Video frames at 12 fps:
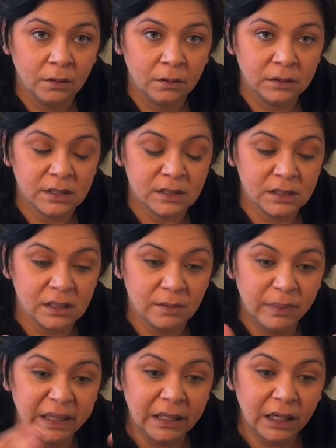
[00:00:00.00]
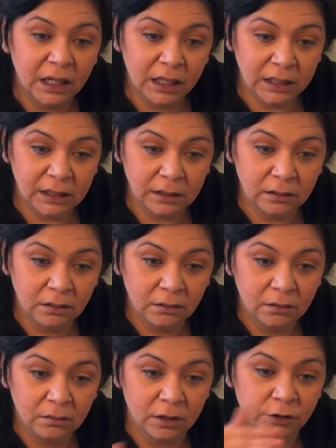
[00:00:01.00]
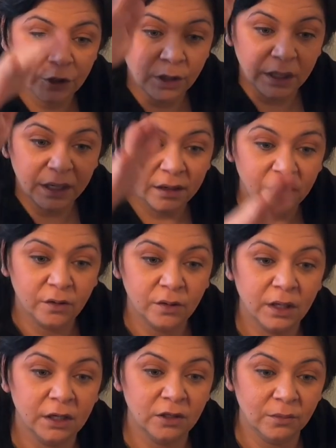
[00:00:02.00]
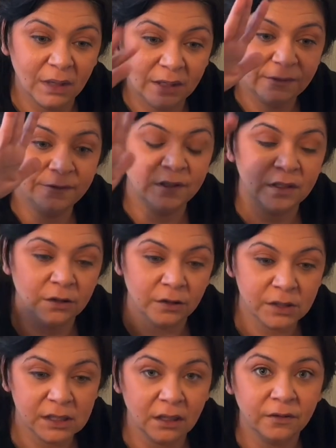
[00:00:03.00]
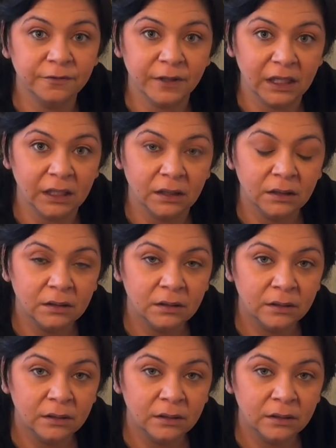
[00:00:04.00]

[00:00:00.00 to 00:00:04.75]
to see beyond the triangle that you may feel yourself in.